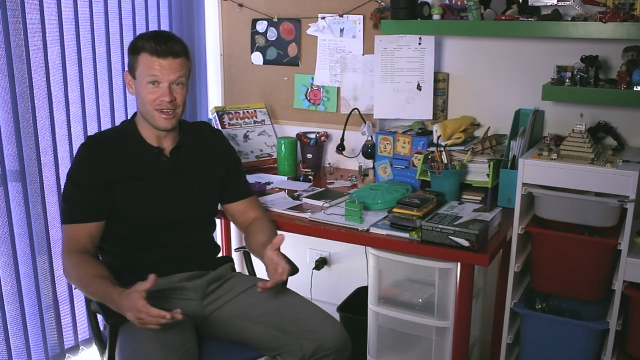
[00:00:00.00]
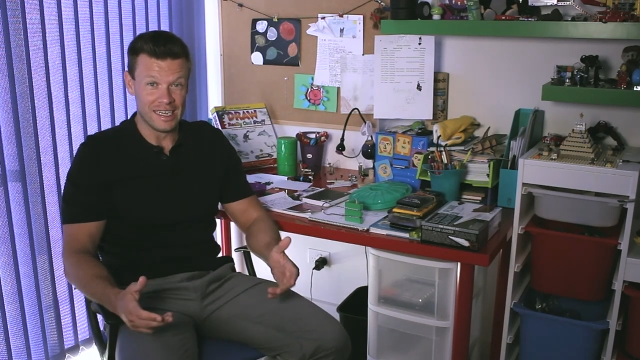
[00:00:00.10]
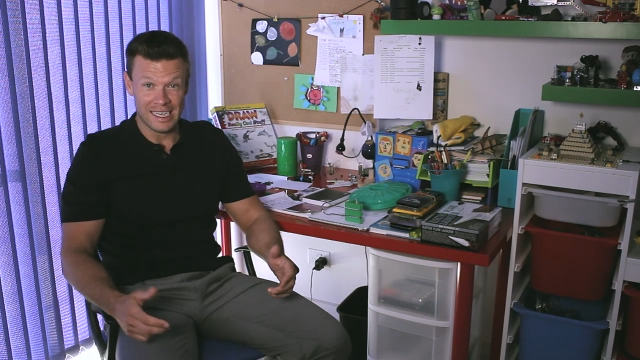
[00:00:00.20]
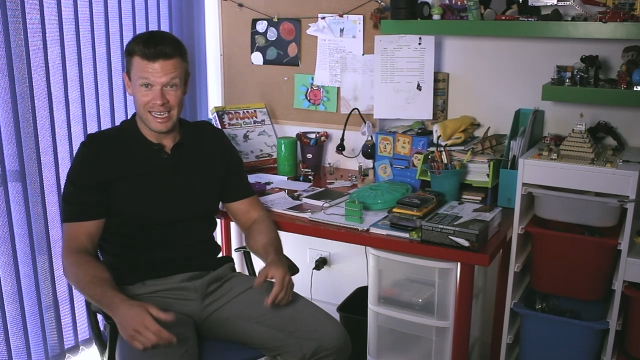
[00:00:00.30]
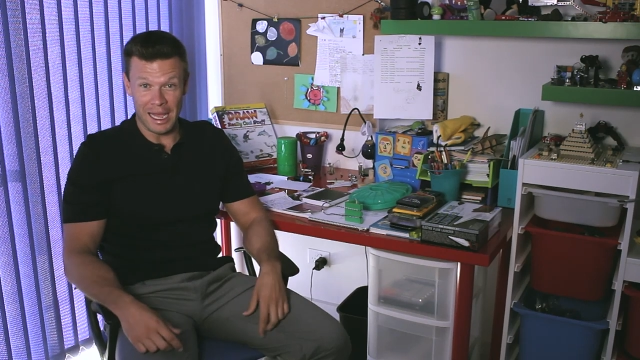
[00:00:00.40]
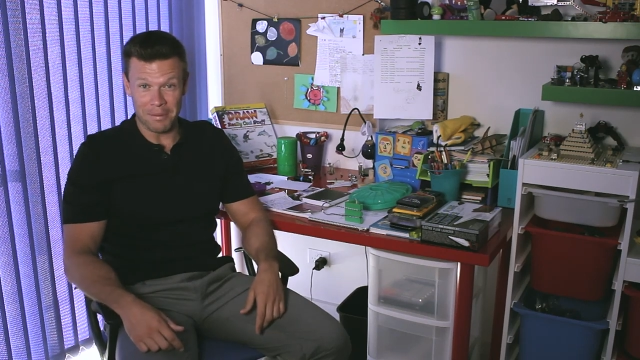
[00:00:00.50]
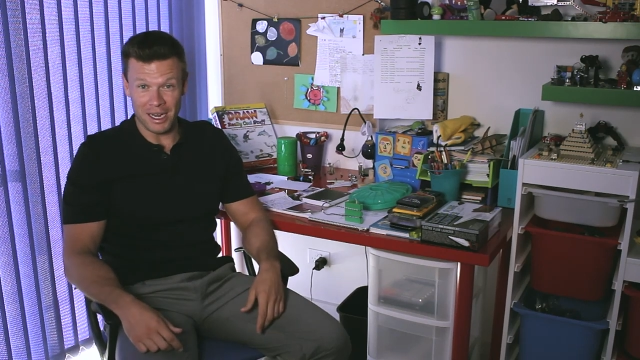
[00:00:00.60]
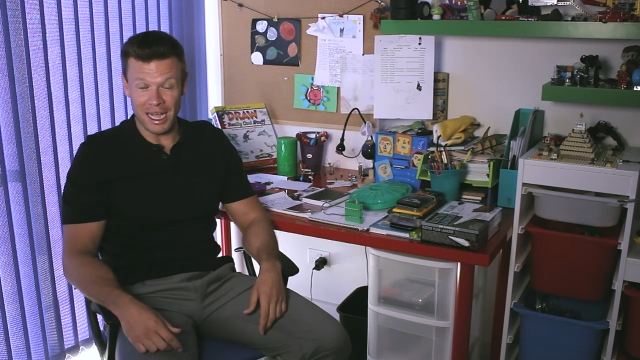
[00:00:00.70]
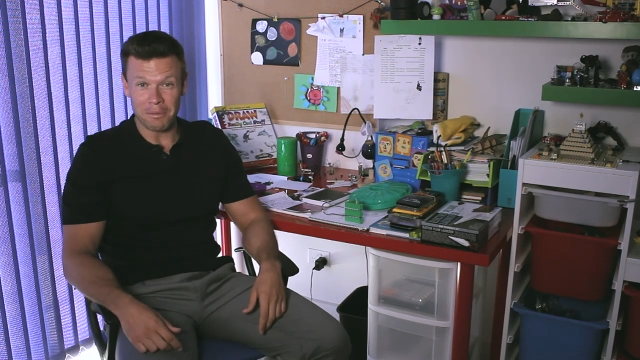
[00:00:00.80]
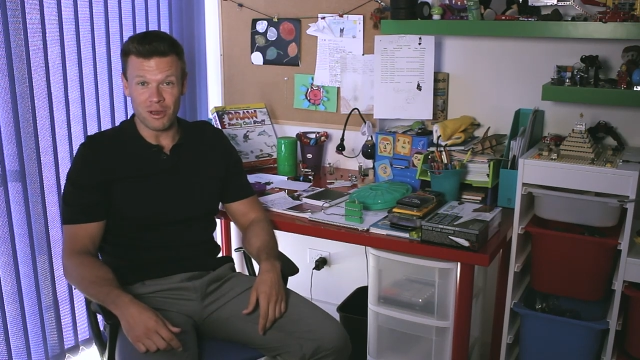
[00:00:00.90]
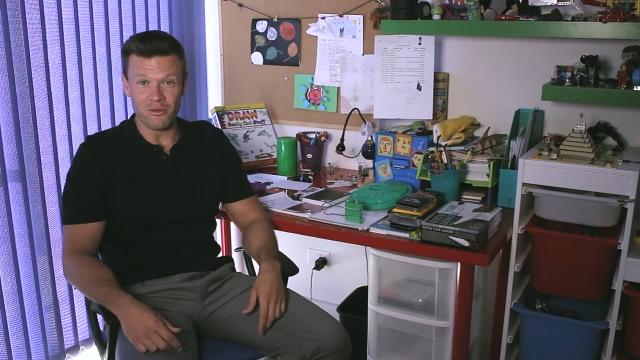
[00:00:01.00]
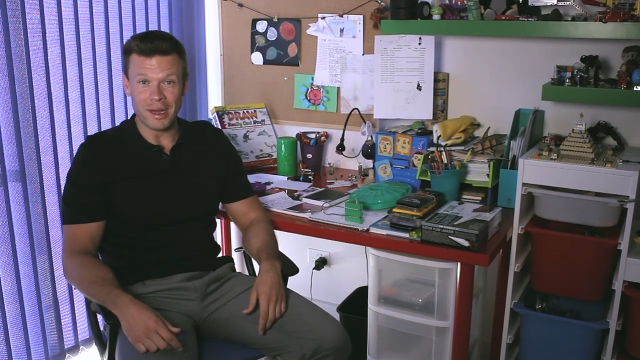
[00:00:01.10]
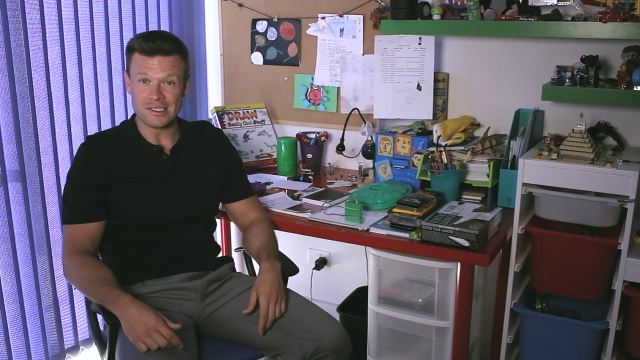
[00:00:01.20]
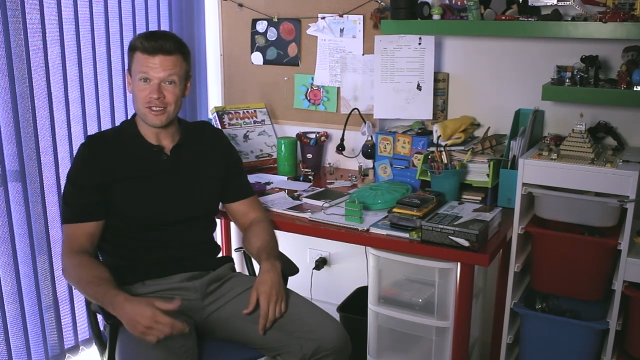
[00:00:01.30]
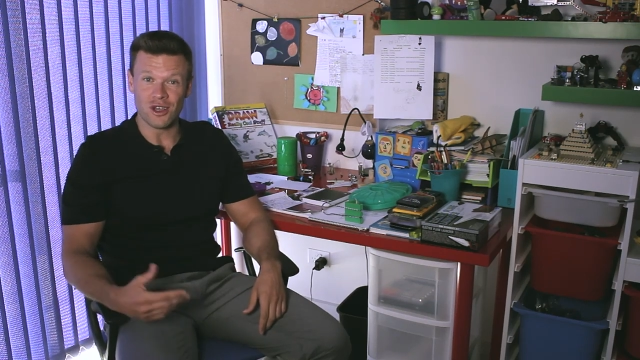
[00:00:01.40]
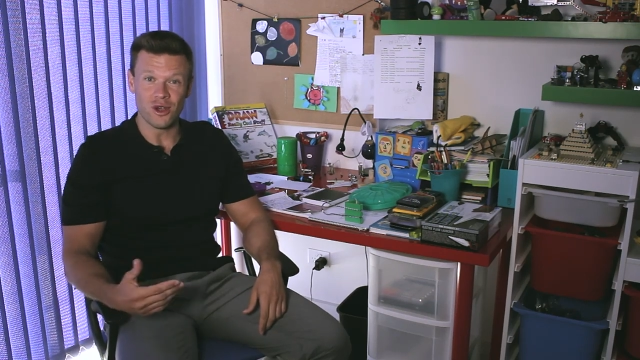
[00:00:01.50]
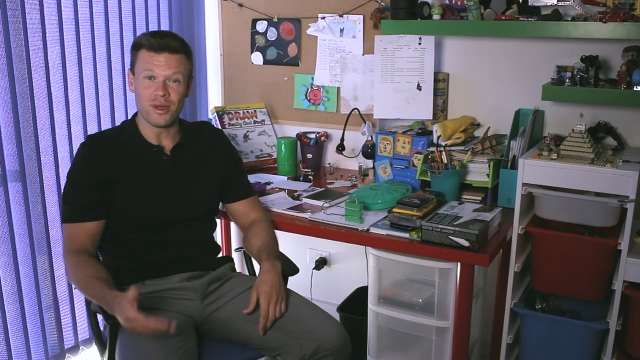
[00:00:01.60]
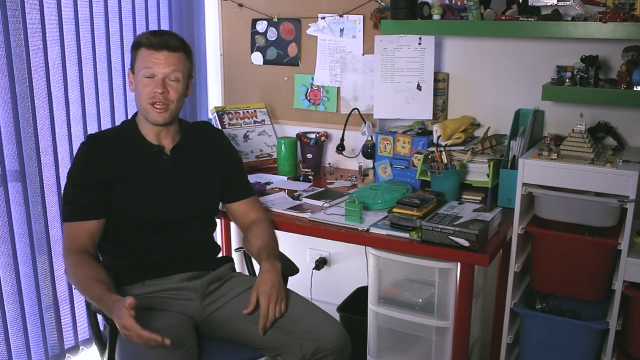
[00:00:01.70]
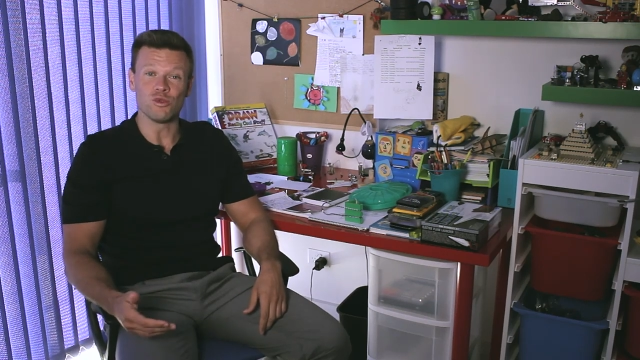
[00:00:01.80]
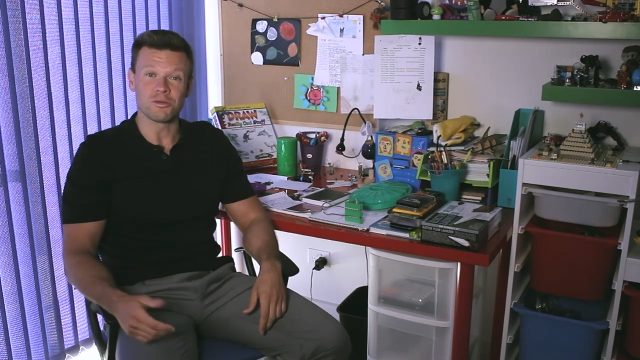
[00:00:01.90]
It happened a couple of months ago,
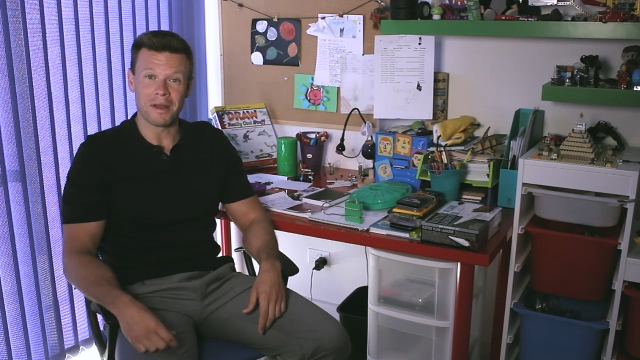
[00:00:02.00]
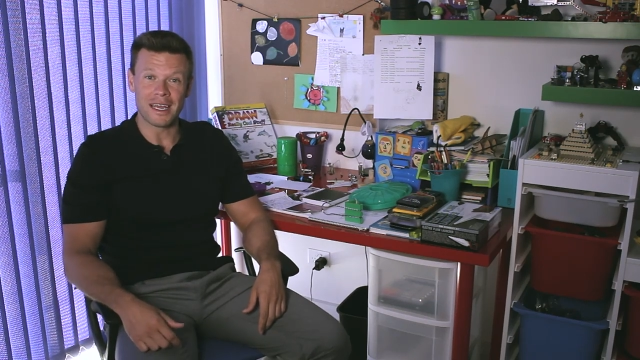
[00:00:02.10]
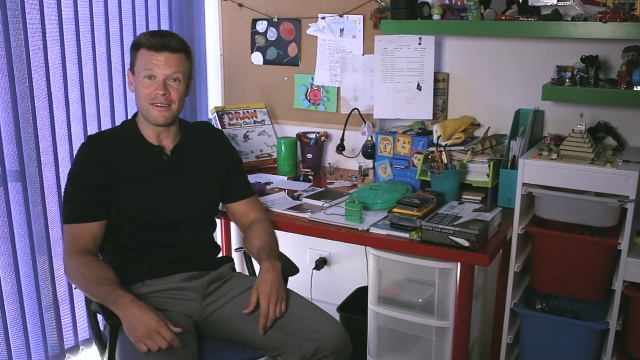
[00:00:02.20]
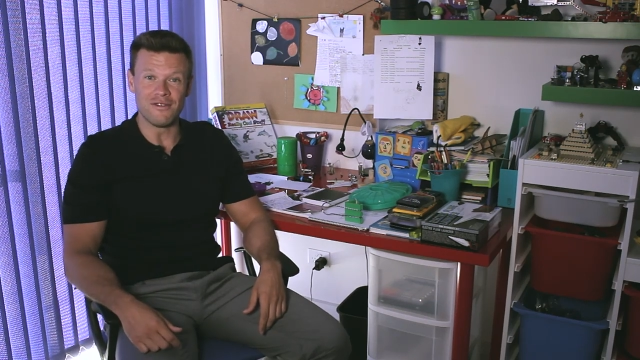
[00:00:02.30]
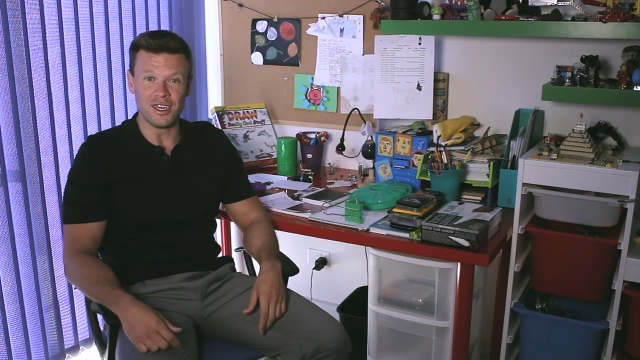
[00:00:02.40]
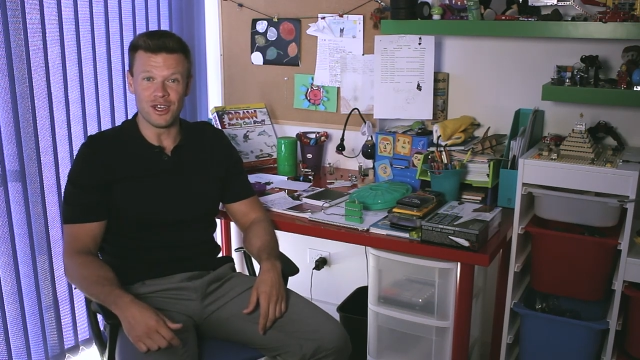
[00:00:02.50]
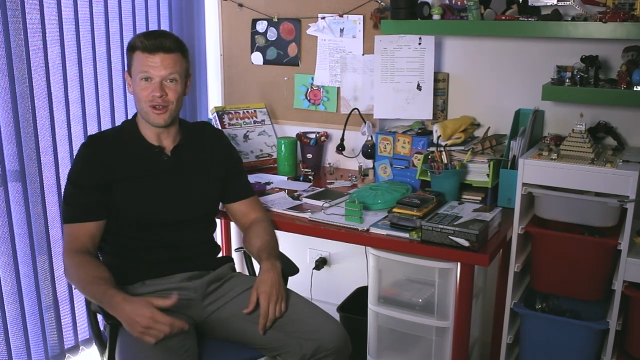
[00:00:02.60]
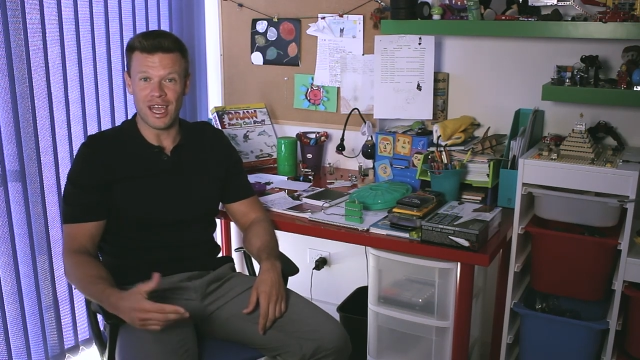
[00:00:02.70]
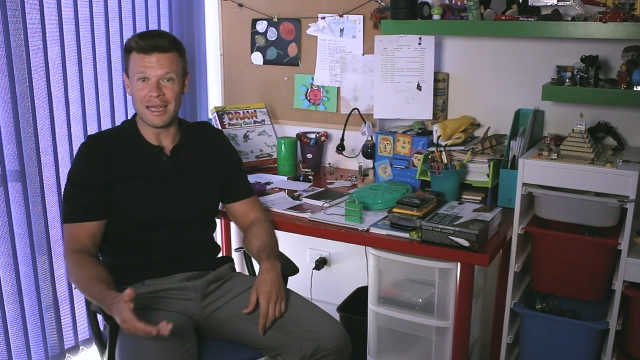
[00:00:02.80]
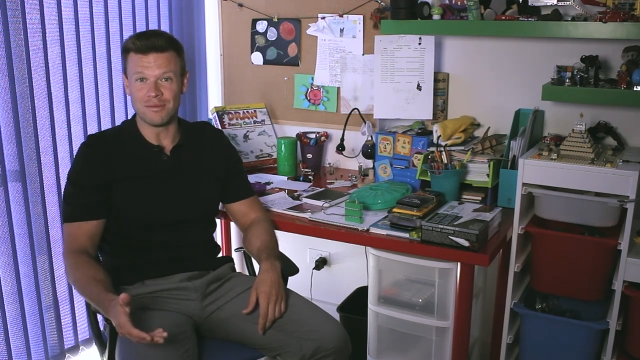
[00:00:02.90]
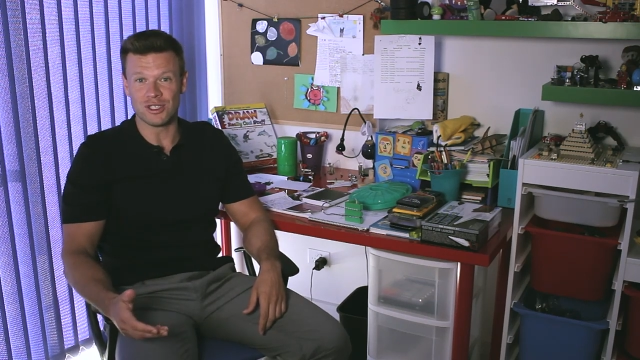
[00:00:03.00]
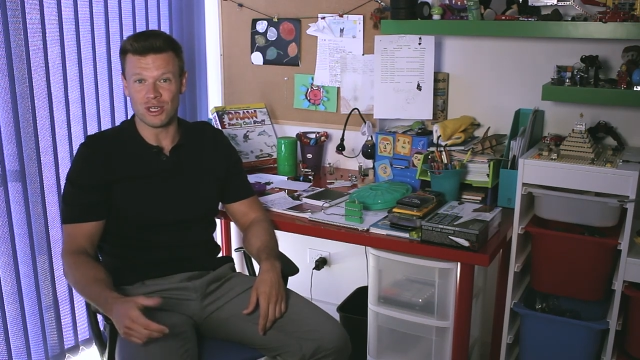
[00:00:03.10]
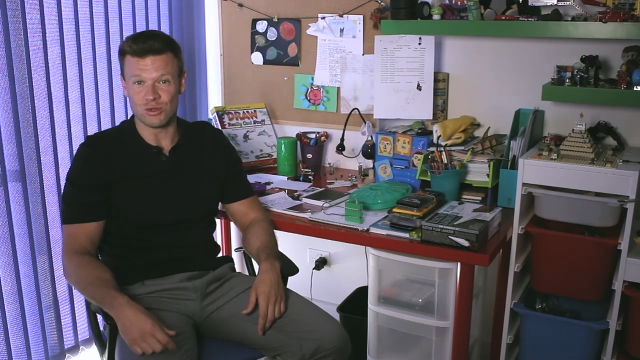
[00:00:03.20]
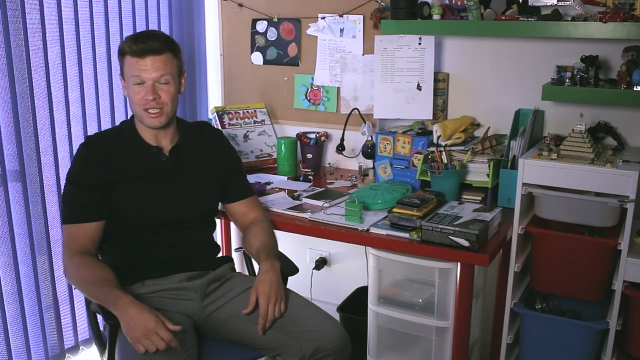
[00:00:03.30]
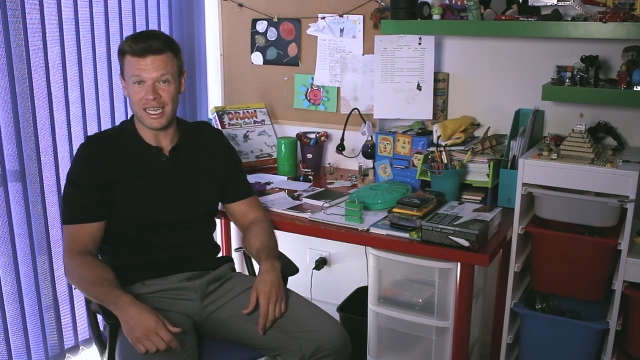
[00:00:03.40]
and he was playing video games, and it was